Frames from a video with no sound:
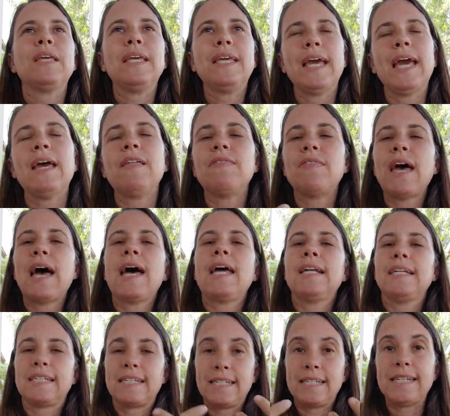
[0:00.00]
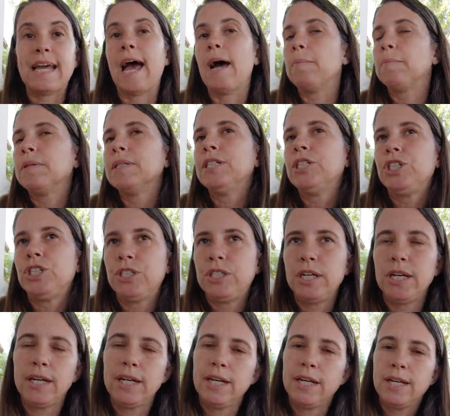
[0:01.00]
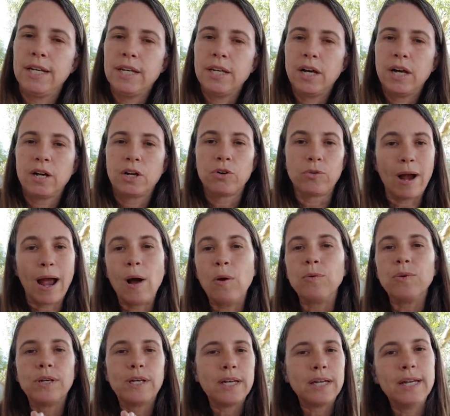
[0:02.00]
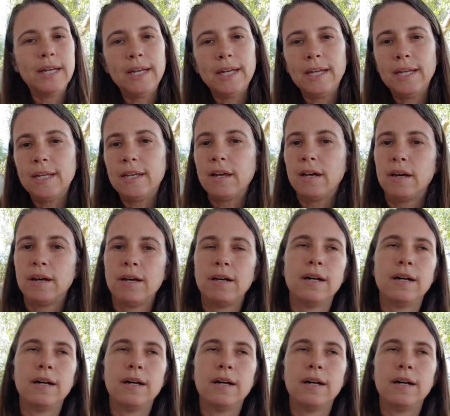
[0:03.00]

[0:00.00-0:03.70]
get that established in a grounded,